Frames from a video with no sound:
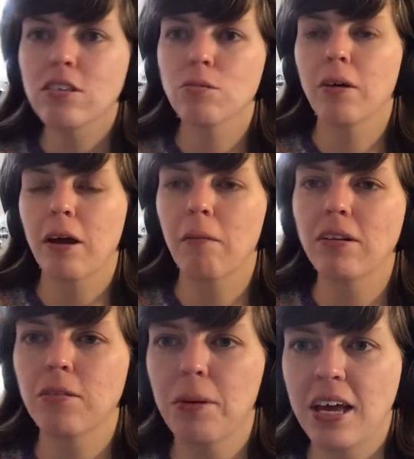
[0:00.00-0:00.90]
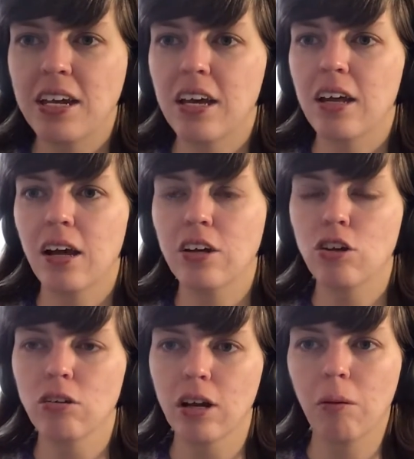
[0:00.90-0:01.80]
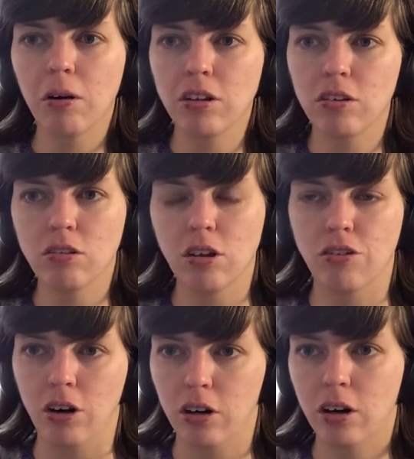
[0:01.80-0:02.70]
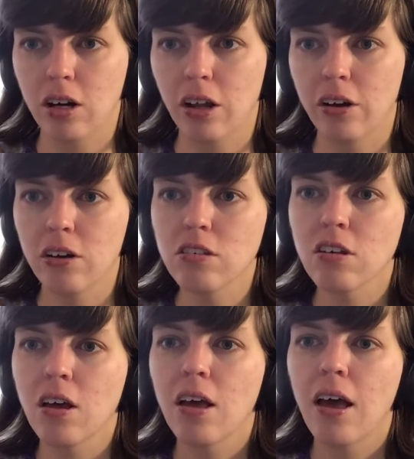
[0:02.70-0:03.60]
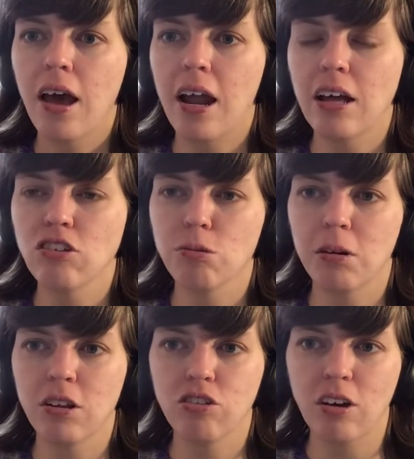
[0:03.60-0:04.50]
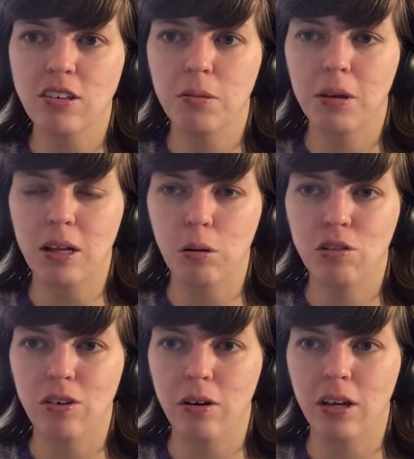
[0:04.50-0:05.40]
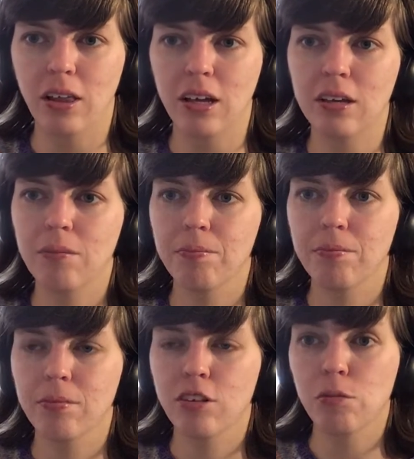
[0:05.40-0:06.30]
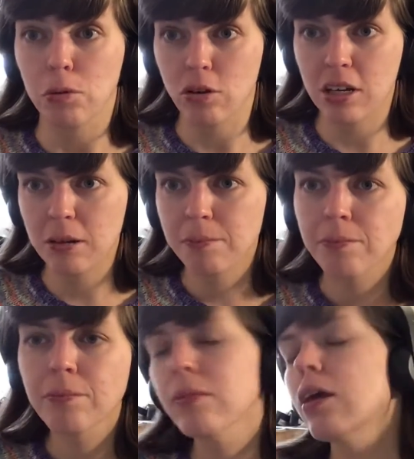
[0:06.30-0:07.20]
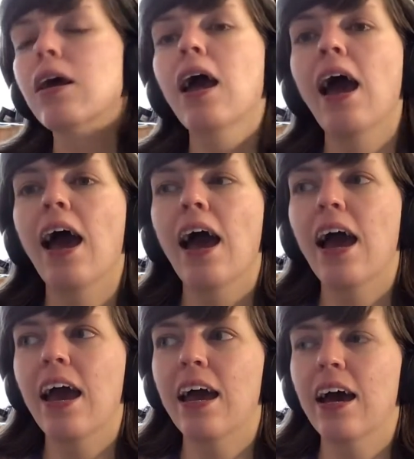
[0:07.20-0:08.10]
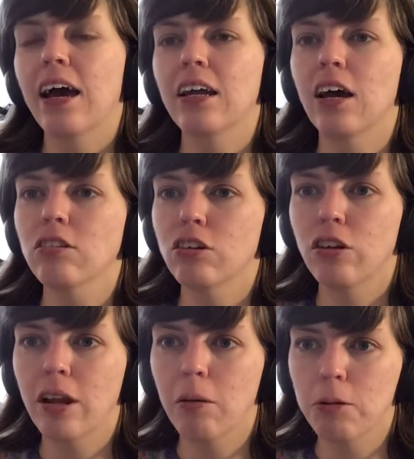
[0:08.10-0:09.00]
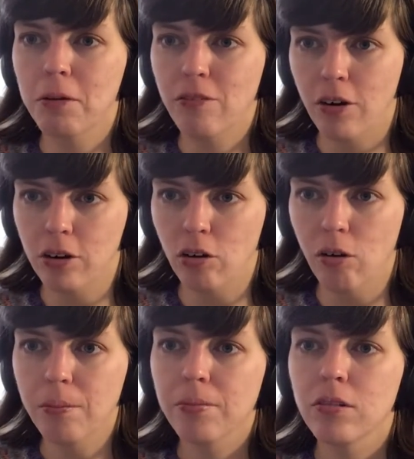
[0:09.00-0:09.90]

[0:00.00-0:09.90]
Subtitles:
When I went to paint it, I knew that I wanted to use the darker colors, and I just wanted to try something that was very, like, spooky. And I also knew that I wanted to be vertical.